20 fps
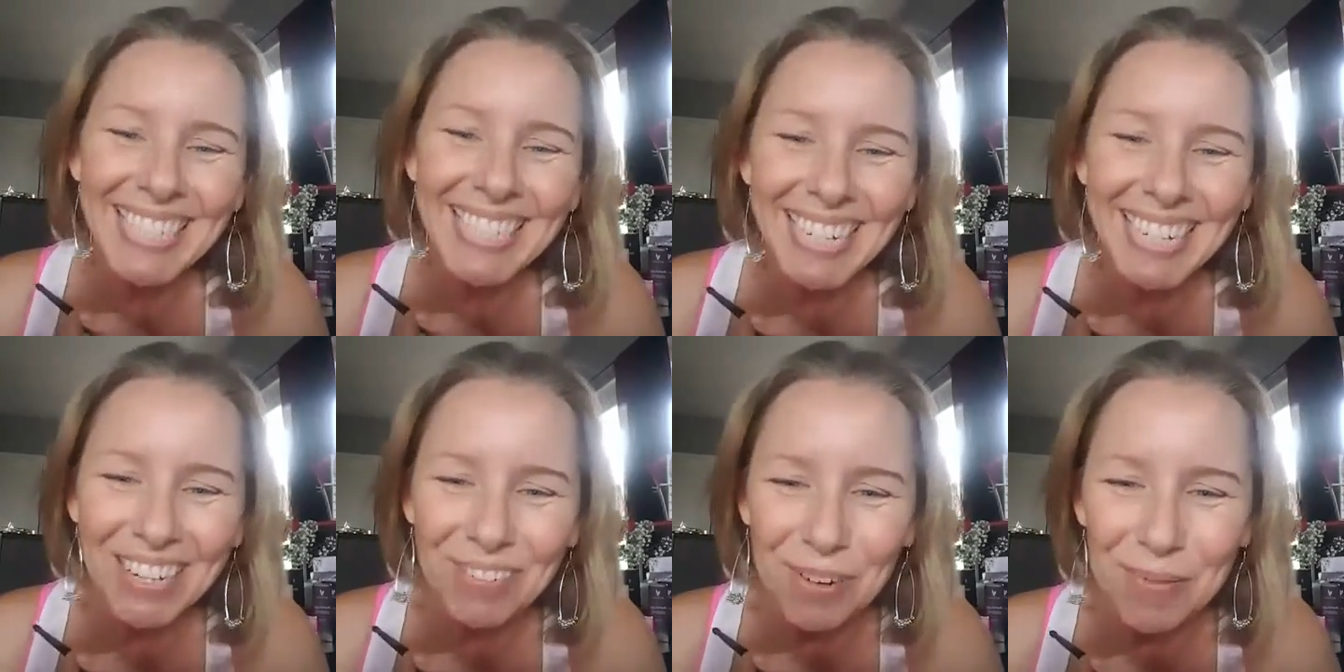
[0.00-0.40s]

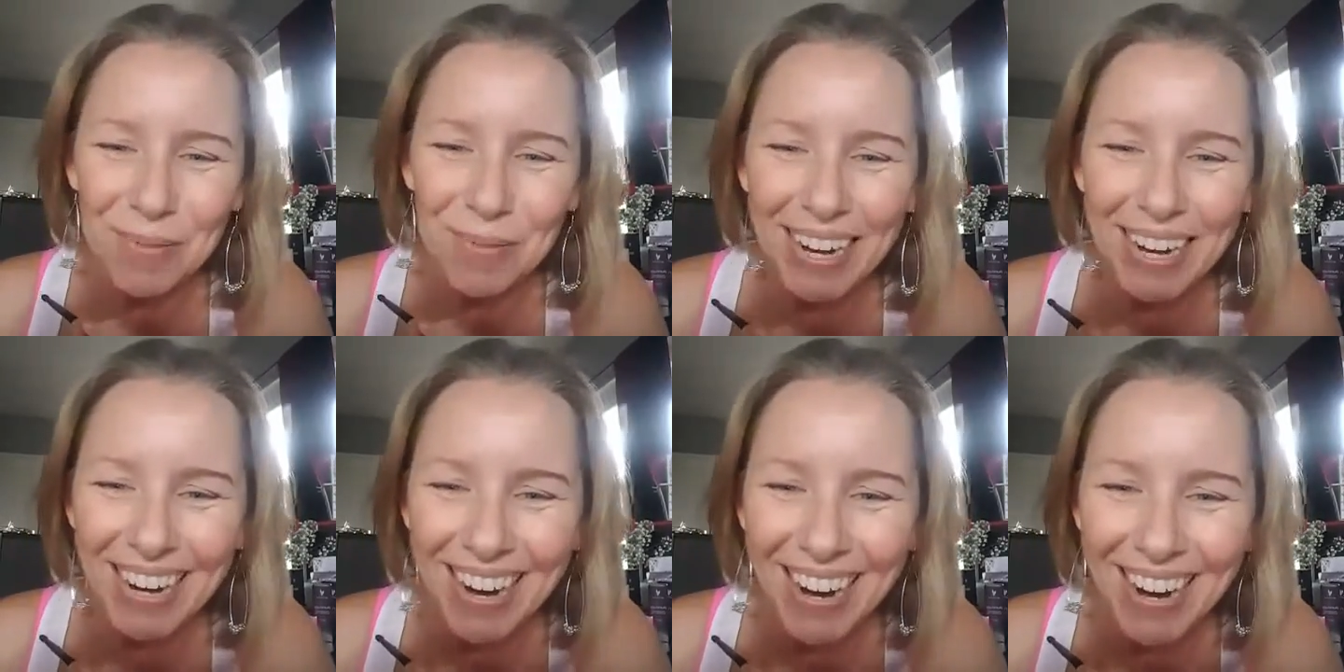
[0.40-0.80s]
Thank you for
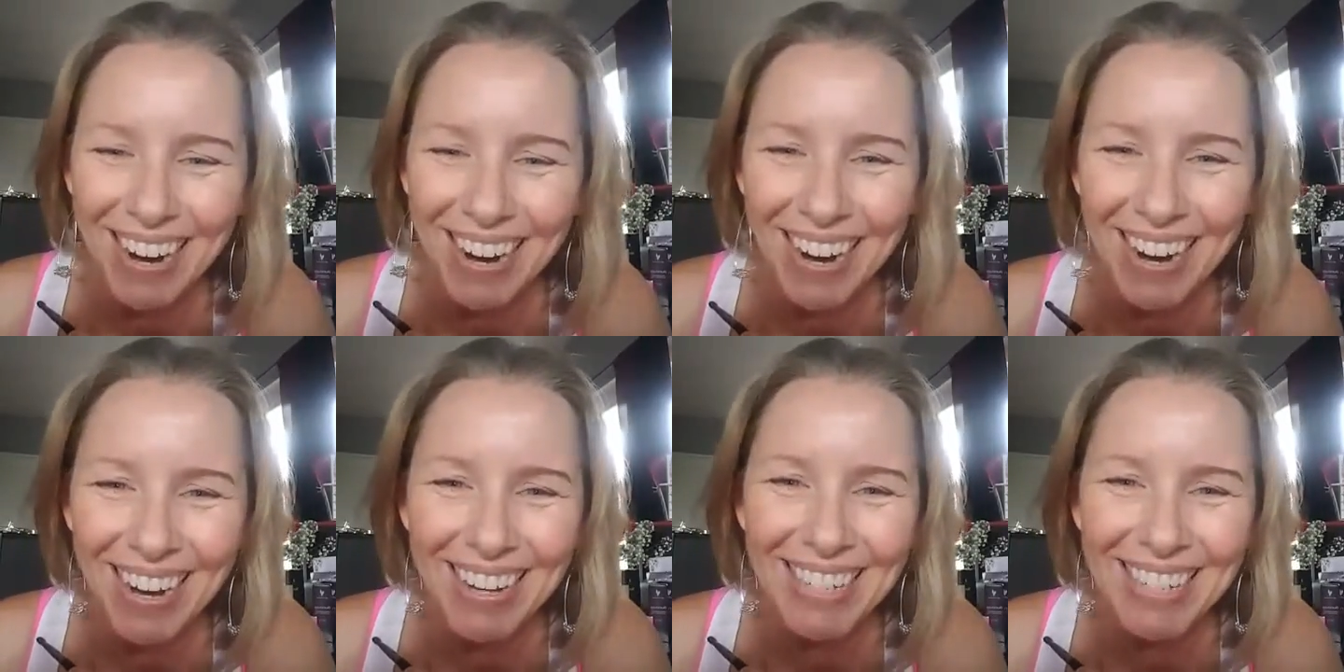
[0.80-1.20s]
my
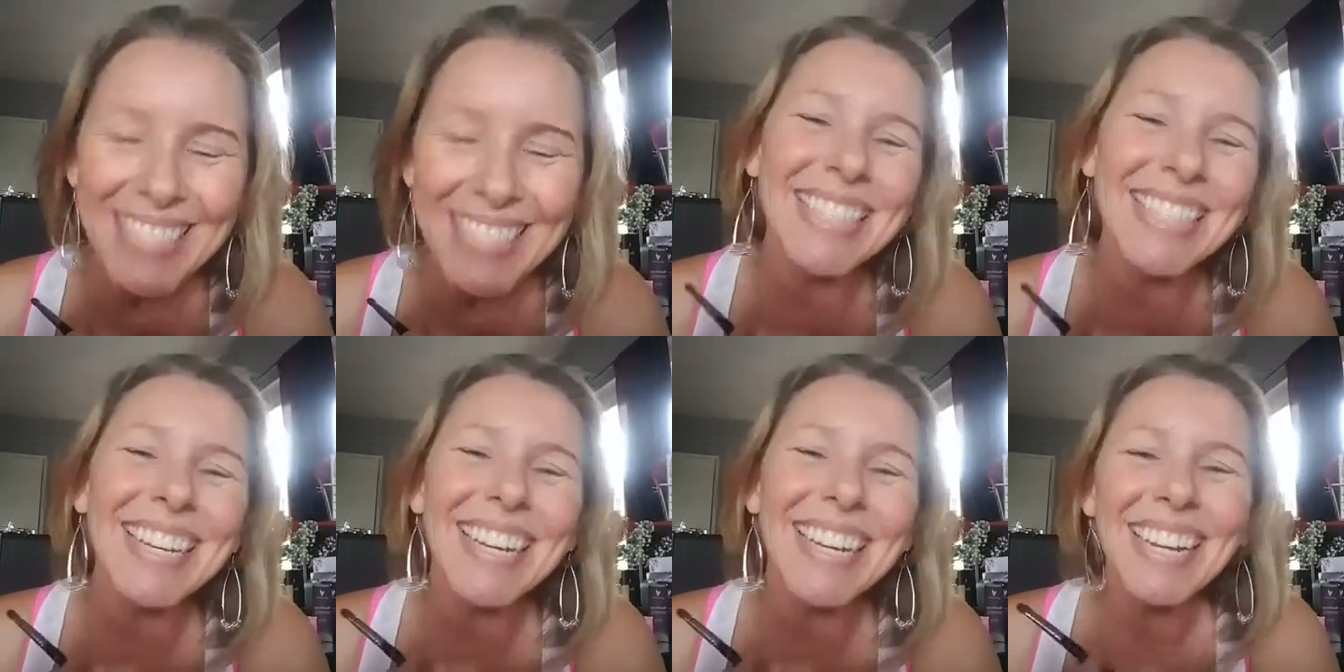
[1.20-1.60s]

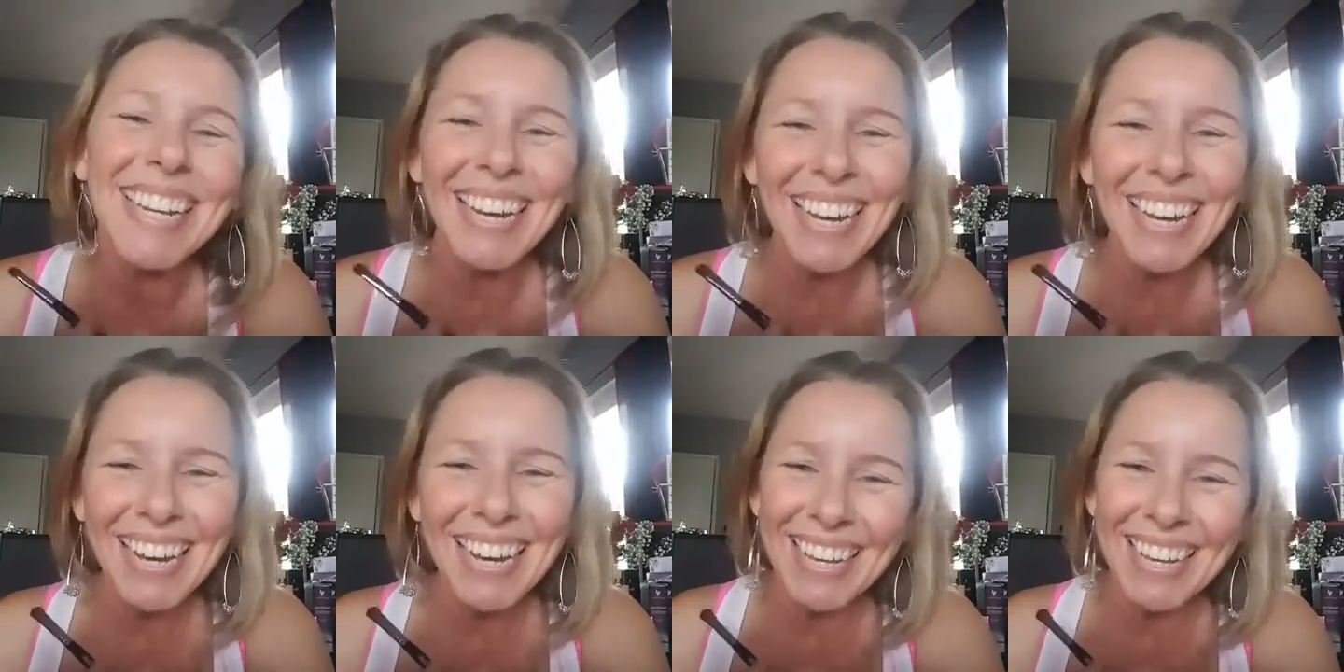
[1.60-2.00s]
hearts!
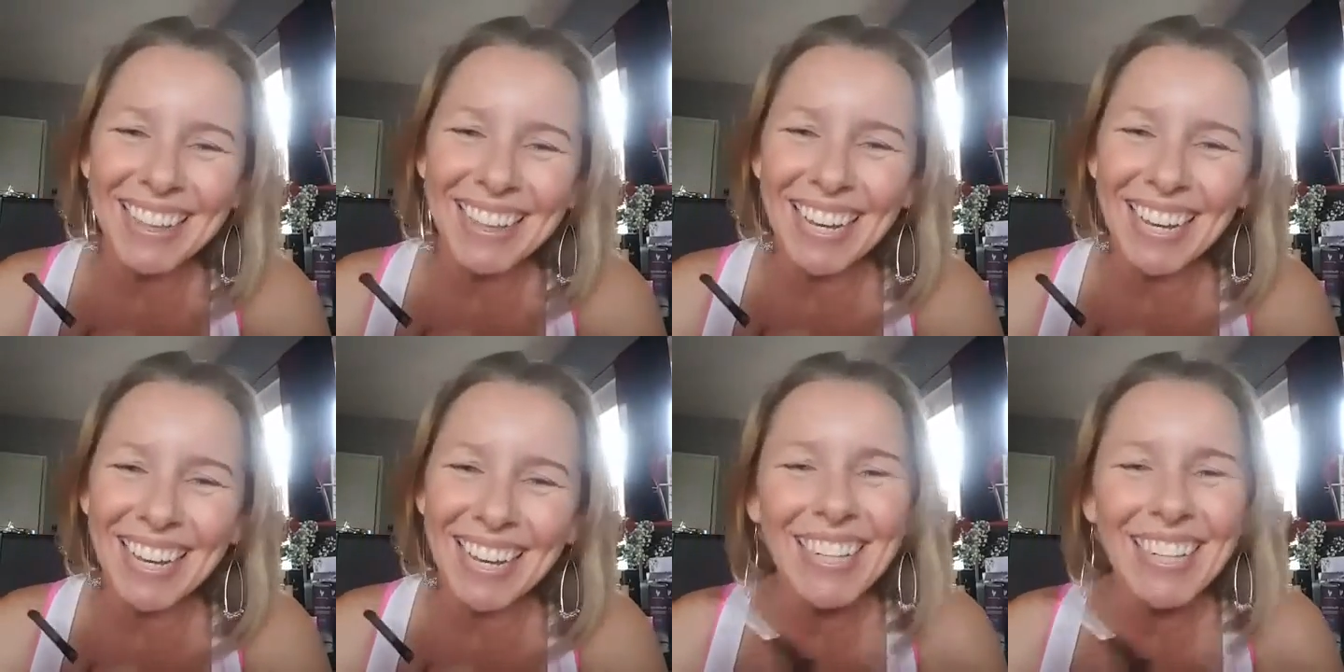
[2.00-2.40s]

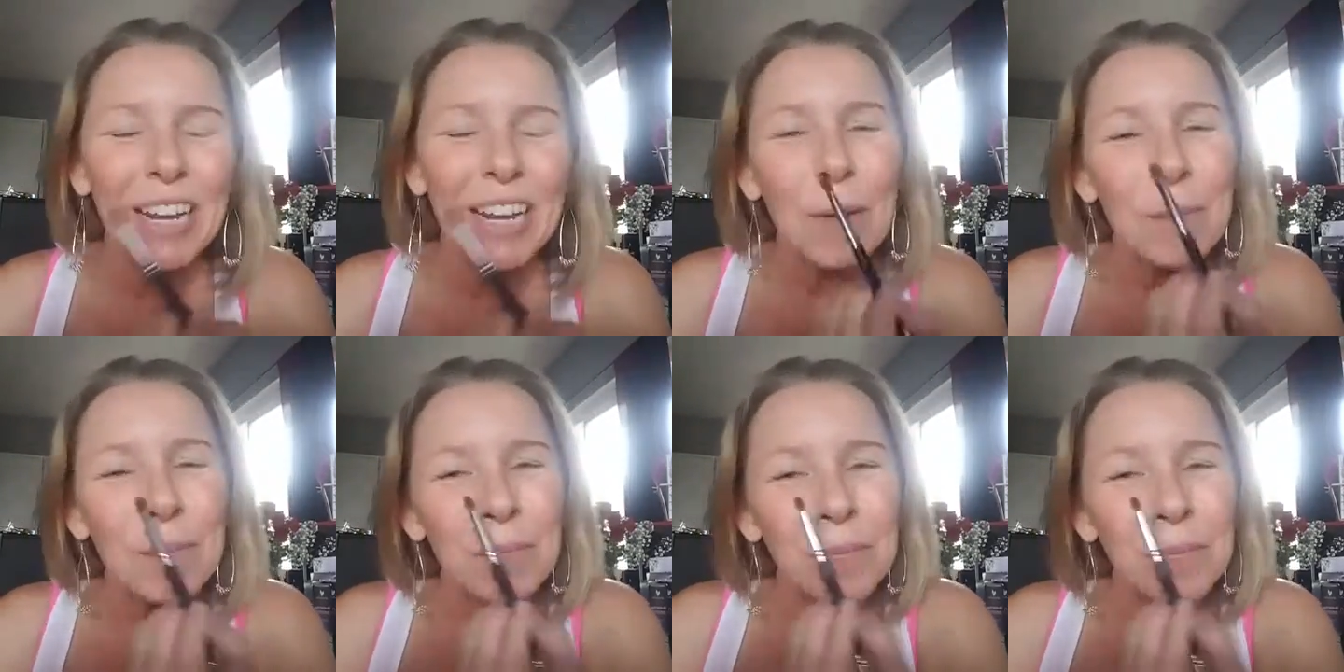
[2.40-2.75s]
I love it!